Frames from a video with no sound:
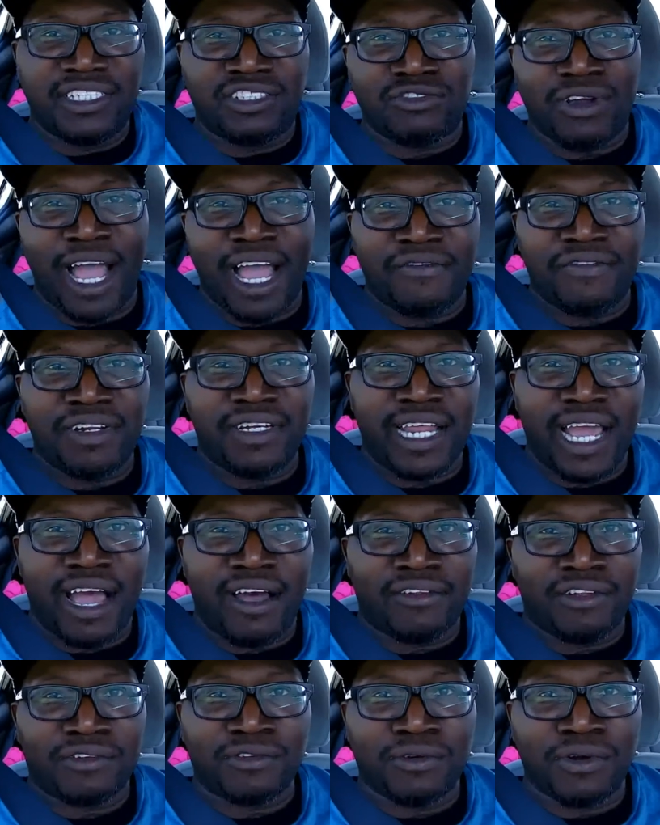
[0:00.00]
driving
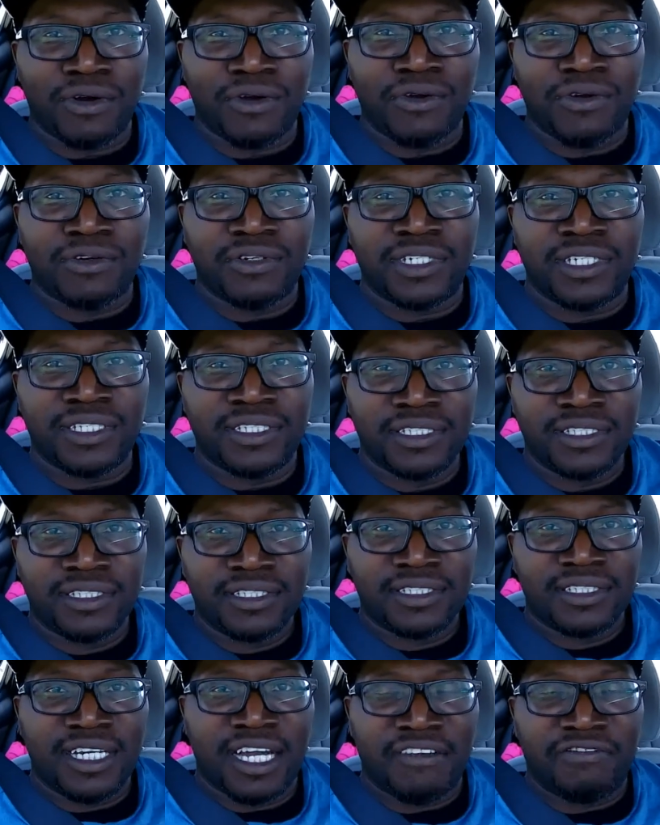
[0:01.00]
down the road
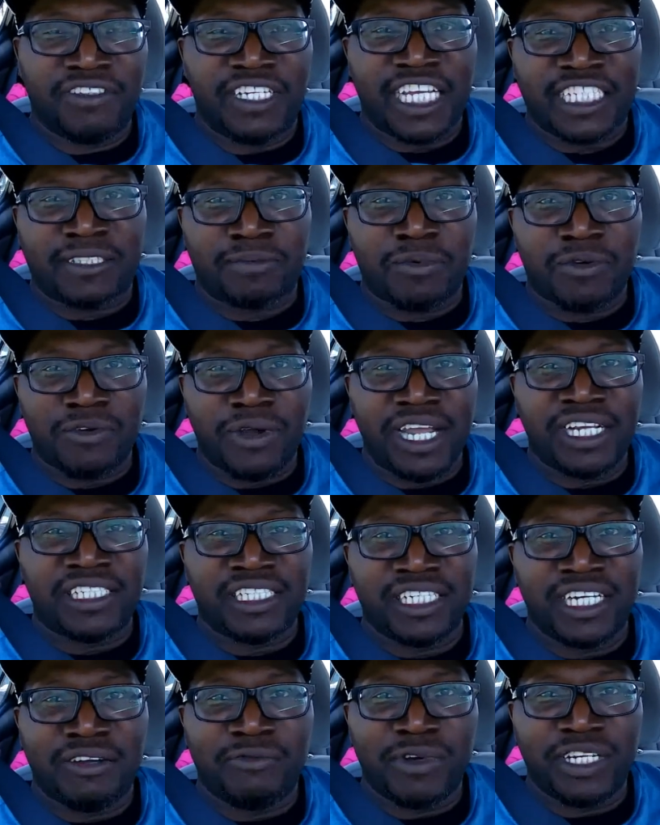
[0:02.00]
of
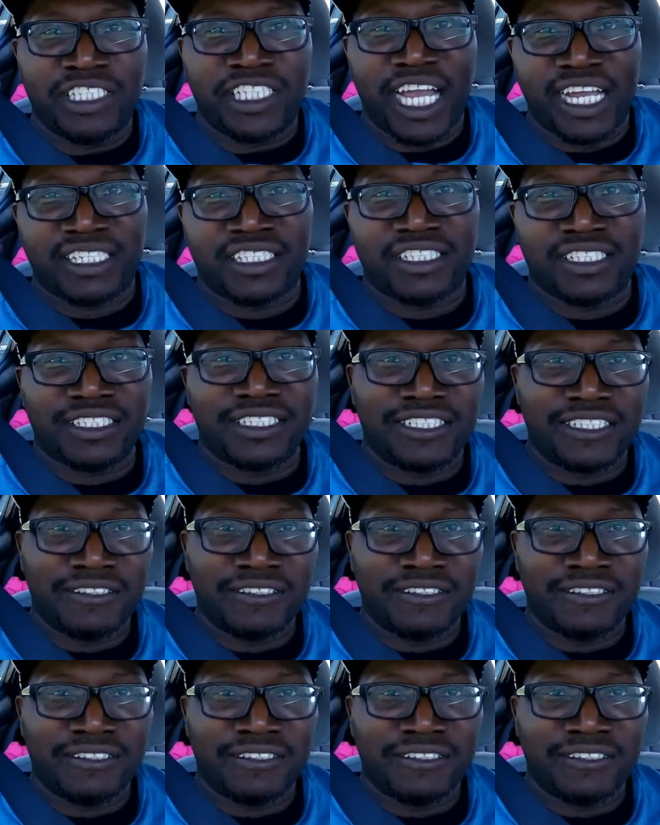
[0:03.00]
desperation and rejection